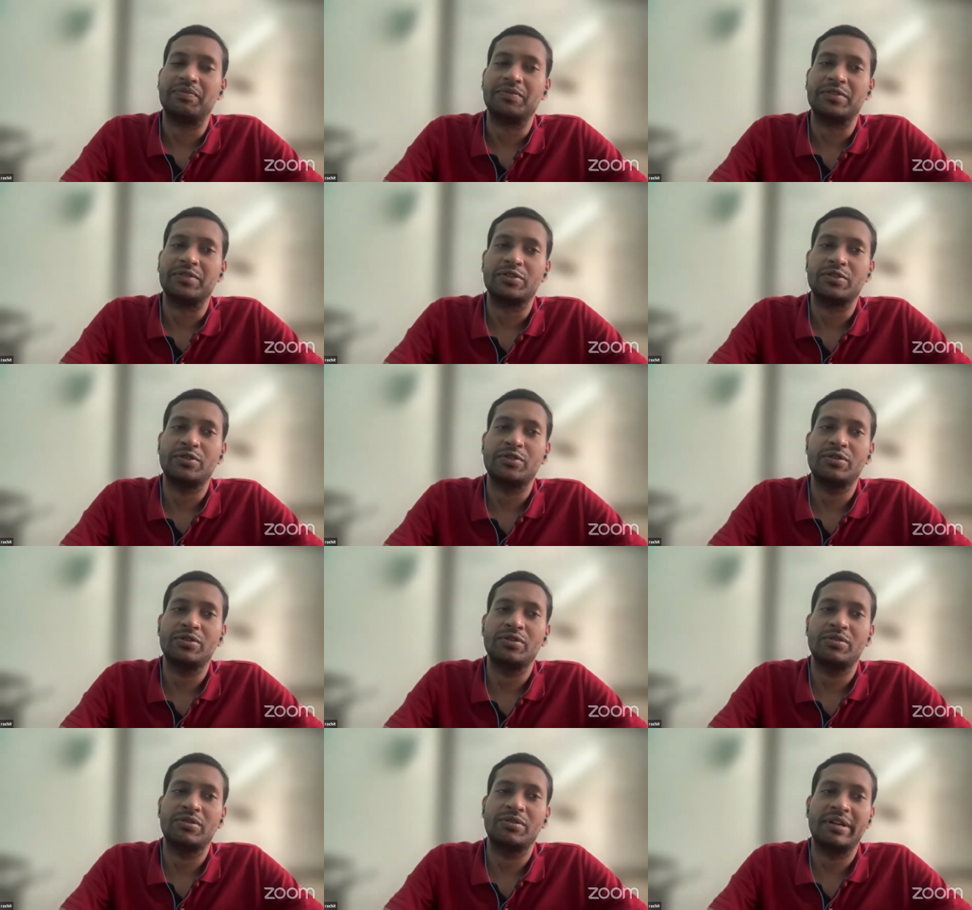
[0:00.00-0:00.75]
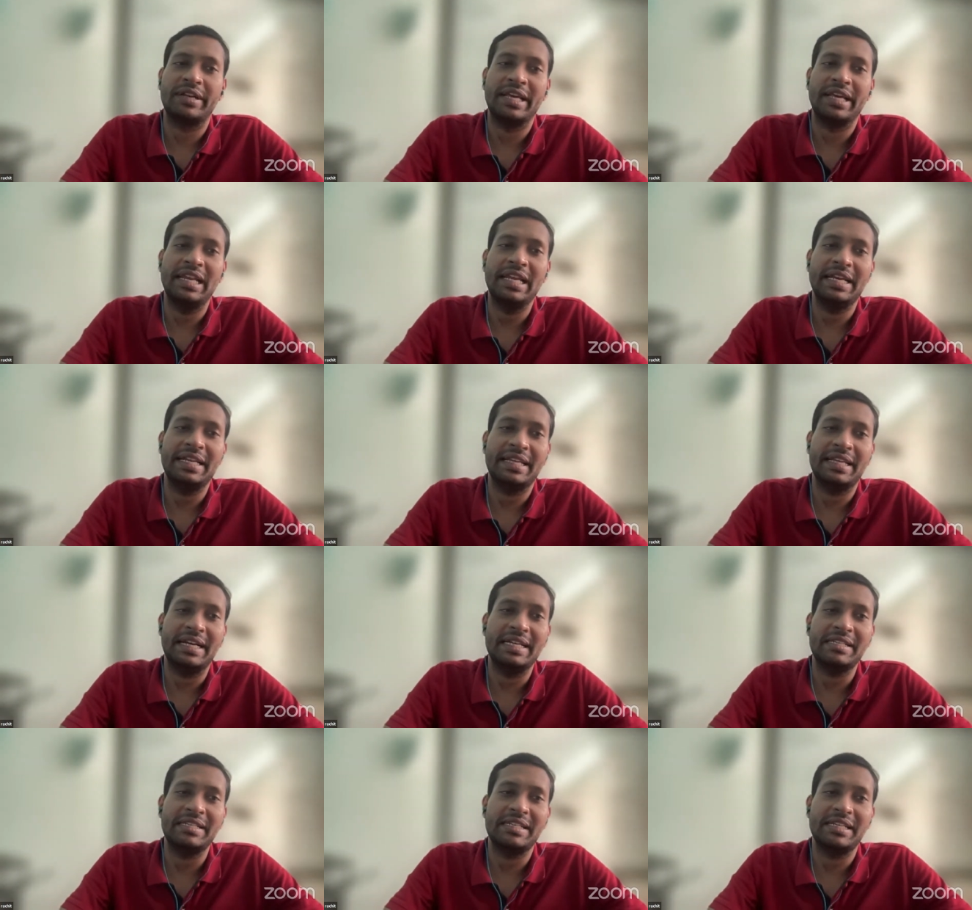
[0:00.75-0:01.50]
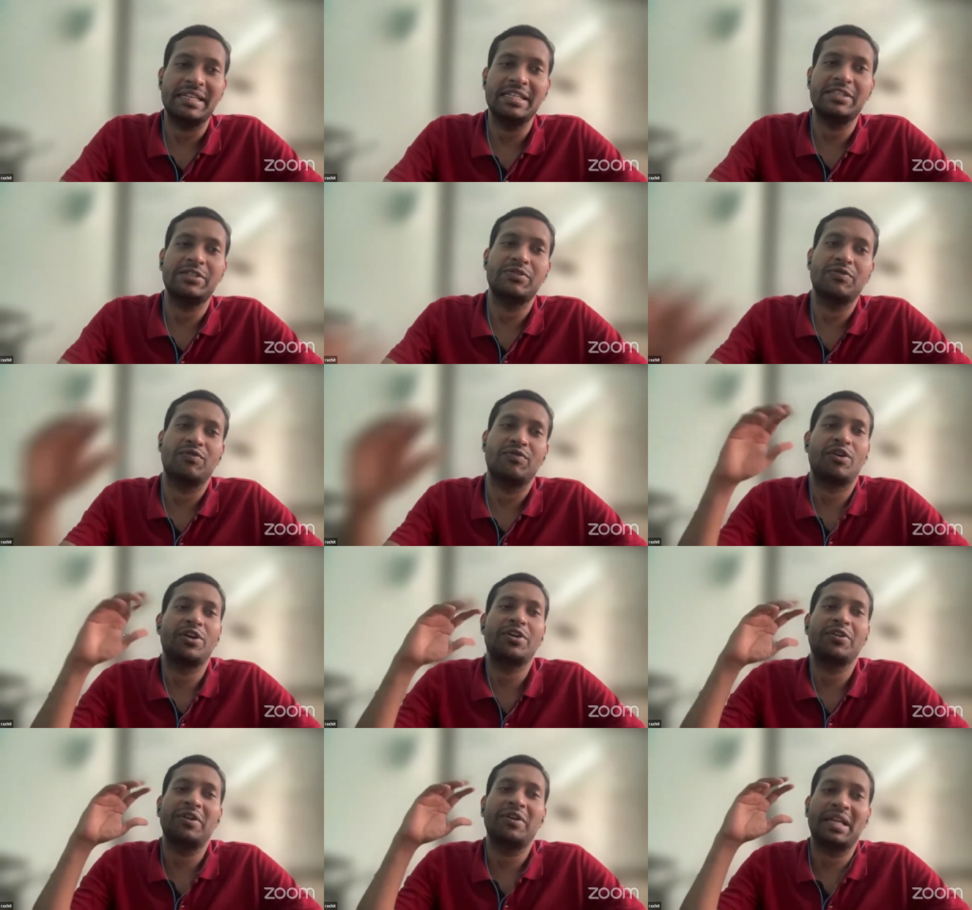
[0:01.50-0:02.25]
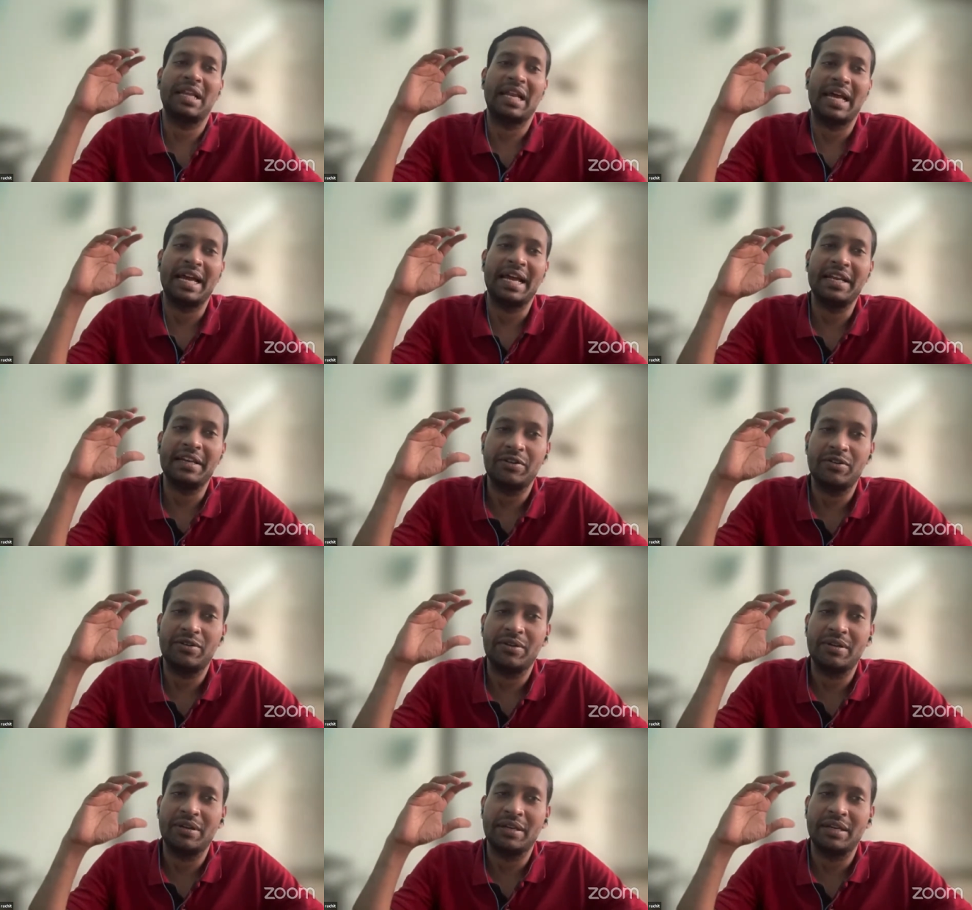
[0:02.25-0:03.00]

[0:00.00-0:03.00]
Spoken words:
So really at that stage, what you are relying